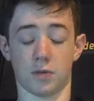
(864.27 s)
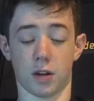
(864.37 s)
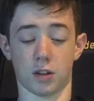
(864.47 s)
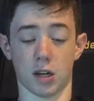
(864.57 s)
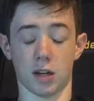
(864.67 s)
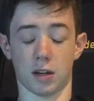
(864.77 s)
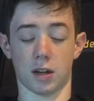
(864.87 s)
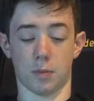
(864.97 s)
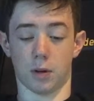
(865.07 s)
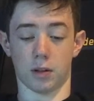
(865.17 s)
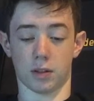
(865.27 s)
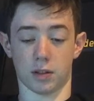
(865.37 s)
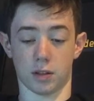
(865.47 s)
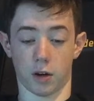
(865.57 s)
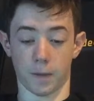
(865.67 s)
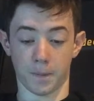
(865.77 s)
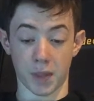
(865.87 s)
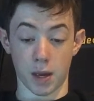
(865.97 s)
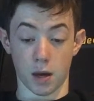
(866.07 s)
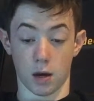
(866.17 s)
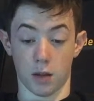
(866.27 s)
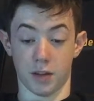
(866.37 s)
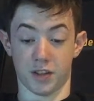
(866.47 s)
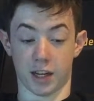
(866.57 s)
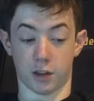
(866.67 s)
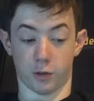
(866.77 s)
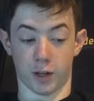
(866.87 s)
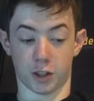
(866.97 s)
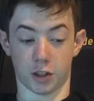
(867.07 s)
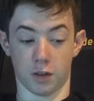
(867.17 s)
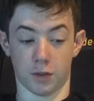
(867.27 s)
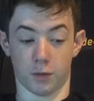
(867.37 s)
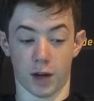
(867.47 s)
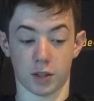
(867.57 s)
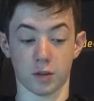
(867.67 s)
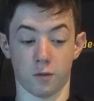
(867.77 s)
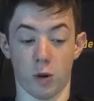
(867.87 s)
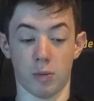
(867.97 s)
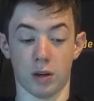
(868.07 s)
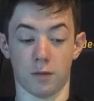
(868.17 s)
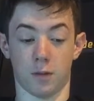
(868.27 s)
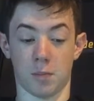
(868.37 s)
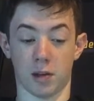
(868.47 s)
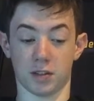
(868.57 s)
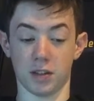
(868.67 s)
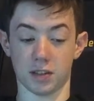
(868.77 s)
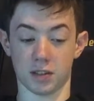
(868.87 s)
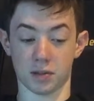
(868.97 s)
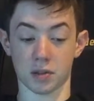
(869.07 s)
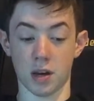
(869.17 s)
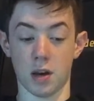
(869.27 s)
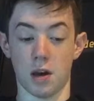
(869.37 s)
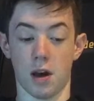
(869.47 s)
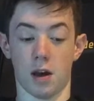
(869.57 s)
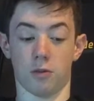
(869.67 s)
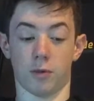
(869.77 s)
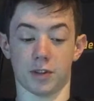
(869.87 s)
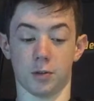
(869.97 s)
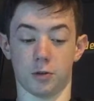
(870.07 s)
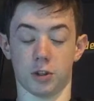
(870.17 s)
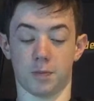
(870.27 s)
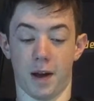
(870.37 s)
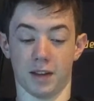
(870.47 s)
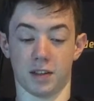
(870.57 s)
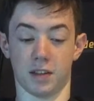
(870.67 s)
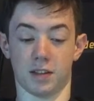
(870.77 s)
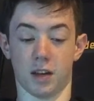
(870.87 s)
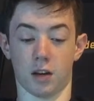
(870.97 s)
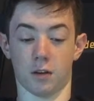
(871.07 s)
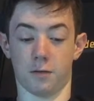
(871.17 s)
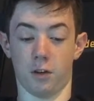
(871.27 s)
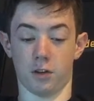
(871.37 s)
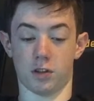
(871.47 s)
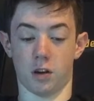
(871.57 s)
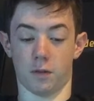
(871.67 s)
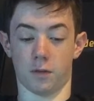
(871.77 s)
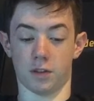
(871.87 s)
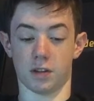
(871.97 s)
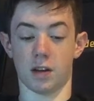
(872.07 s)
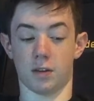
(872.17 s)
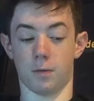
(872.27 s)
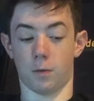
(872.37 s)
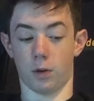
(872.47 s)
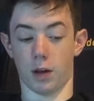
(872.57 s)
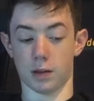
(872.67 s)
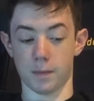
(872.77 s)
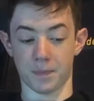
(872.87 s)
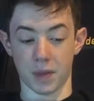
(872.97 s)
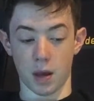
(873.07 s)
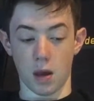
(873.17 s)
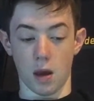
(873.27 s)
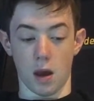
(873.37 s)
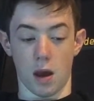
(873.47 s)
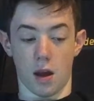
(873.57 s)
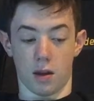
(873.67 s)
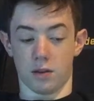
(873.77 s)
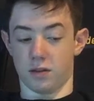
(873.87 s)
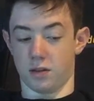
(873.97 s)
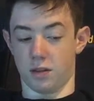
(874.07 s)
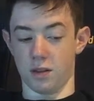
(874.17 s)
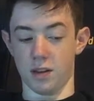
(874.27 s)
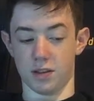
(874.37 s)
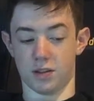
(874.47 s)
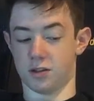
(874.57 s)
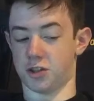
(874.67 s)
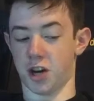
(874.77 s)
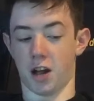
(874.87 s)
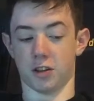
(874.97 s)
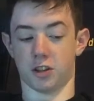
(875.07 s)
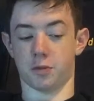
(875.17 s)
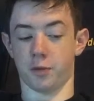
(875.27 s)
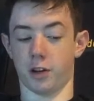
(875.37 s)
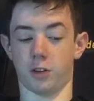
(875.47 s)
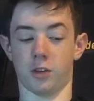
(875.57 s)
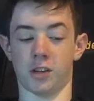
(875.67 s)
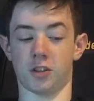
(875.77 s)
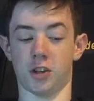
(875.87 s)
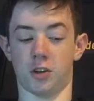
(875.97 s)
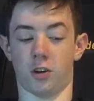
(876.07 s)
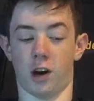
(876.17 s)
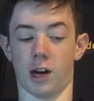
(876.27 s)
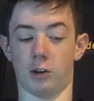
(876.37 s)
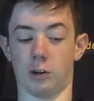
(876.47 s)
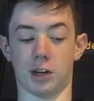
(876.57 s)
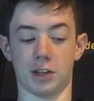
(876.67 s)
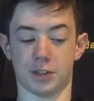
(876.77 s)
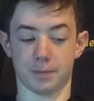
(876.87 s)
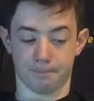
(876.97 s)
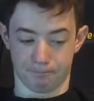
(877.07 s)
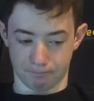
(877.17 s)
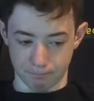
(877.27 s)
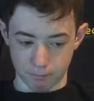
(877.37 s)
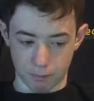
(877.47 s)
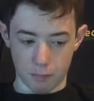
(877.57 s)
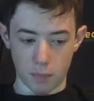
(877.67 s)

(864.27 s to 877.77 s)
think that's French, I can't pronounce that, sorry, the Declaration of the Rights of Women and Female Citizens, and resolutions passed at the Seneca Falls Conference in 1848. And these challenged political and gender hierarchies.